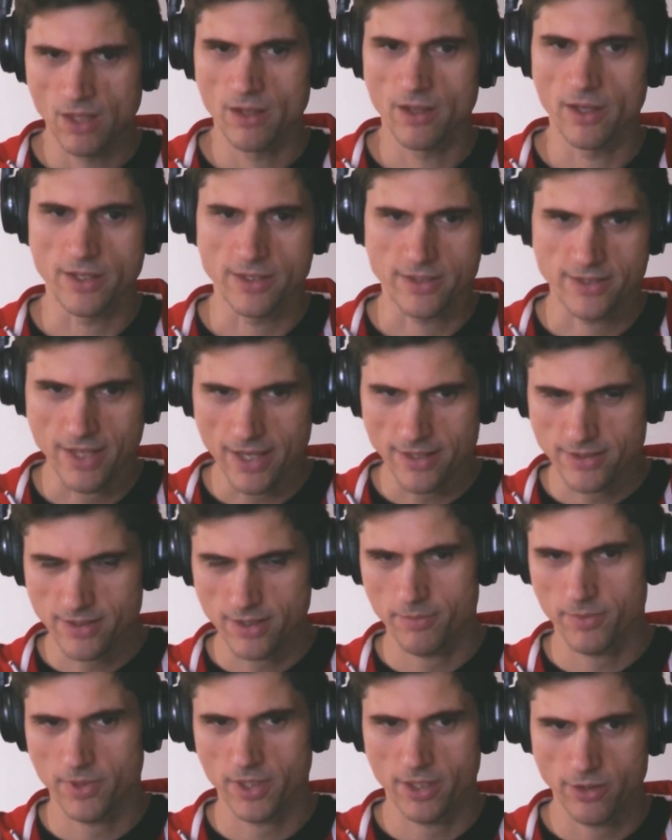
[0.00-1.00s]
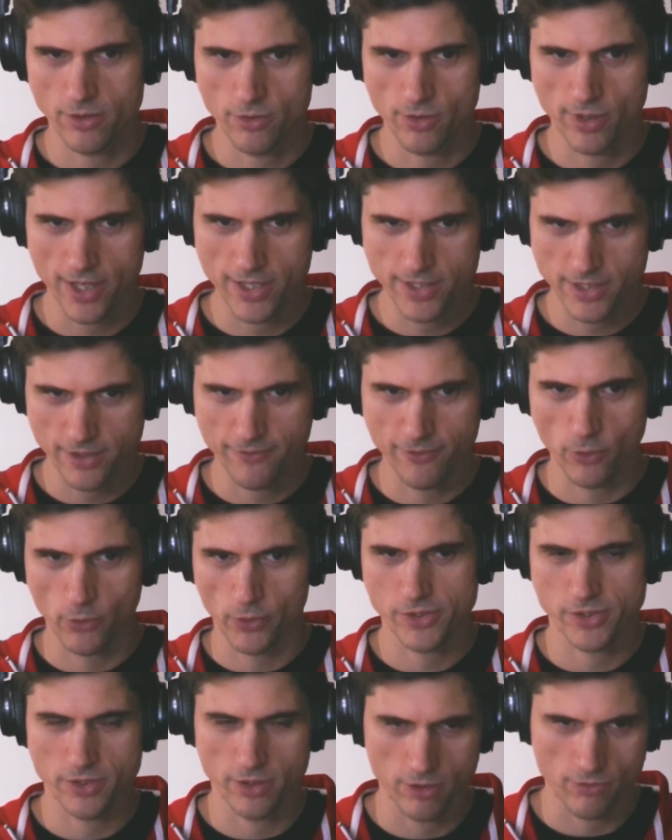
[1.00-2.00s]
Is that something you guys are
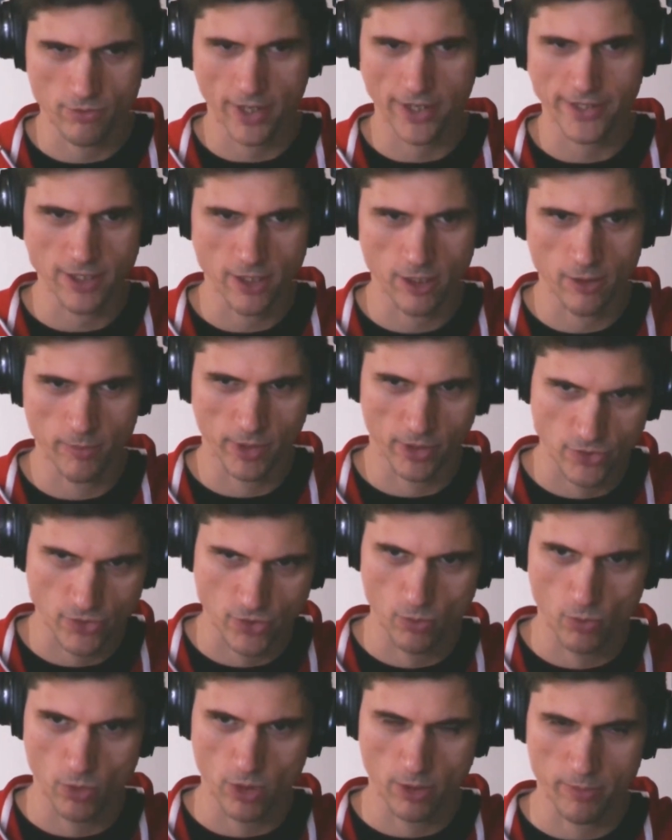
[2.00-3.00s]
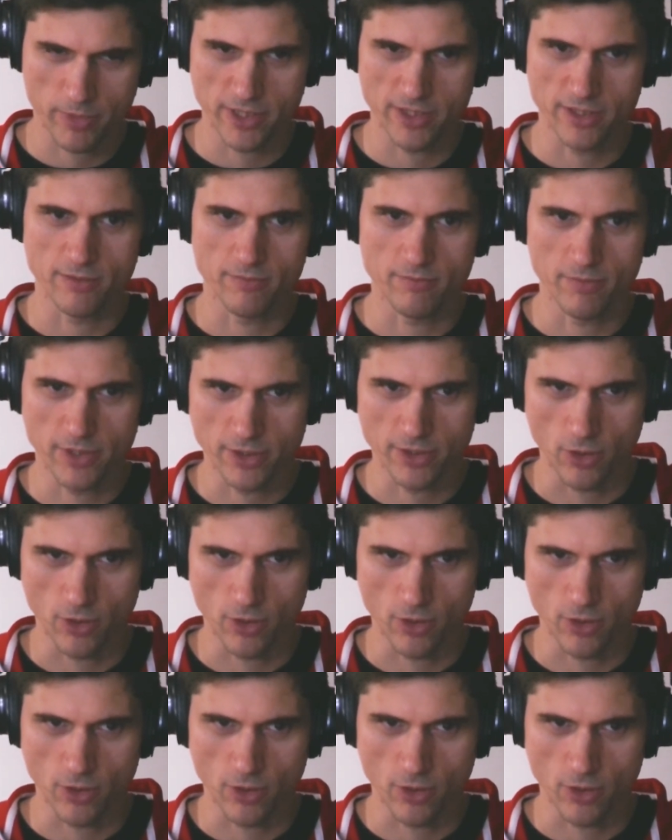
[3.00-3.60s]
focusing on right now because you want to be,